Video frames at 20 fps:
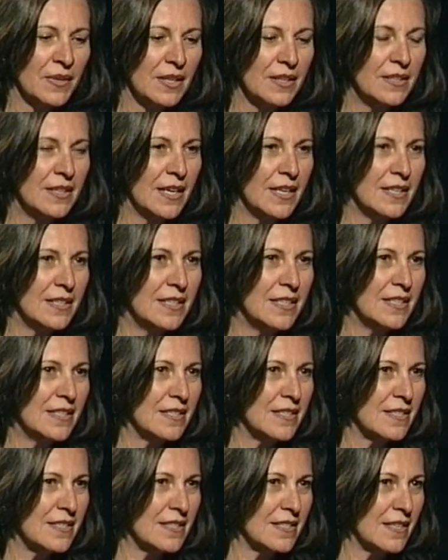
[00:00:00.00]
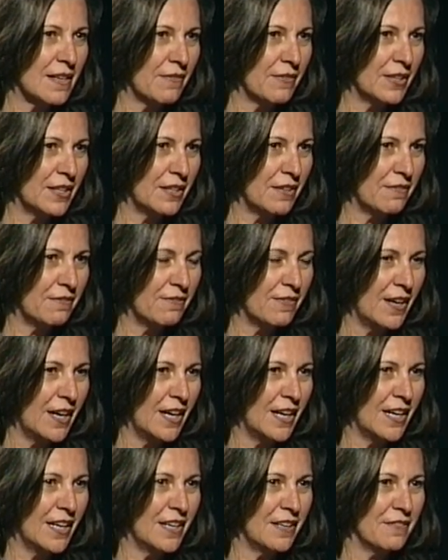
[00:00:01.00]

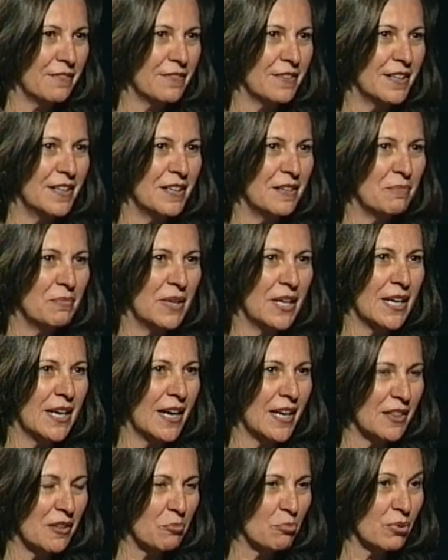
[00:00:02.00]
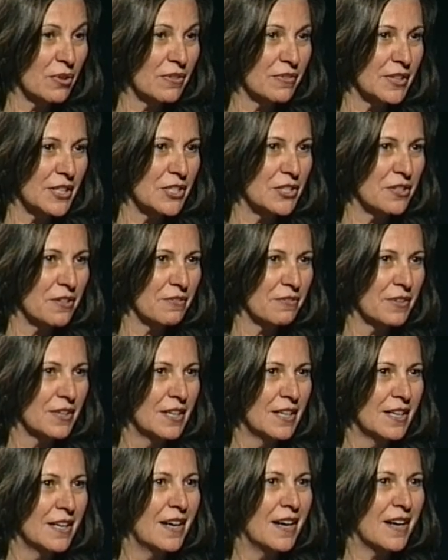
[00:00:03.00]
1975, and I had the privilege of
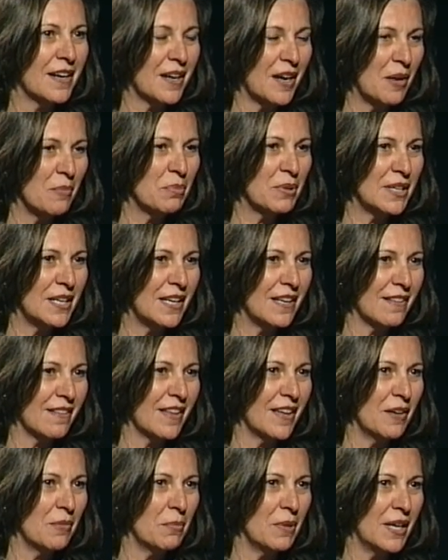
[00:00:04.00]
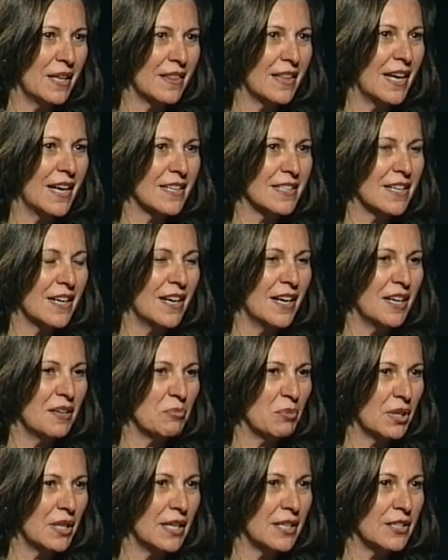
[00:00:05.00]
accompanying them at that
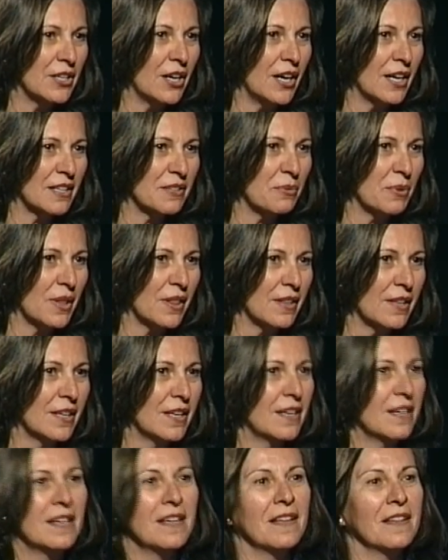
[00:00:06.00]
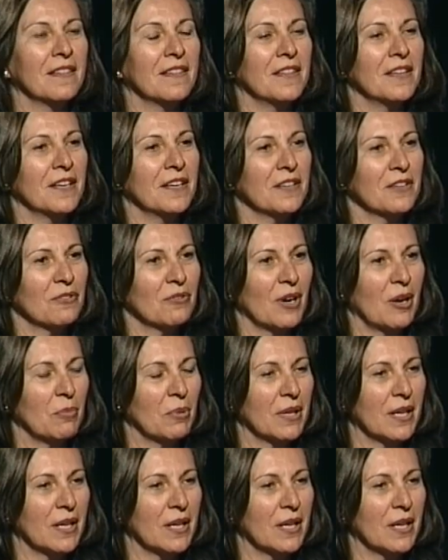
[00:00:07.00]
time when they talked with the Tribal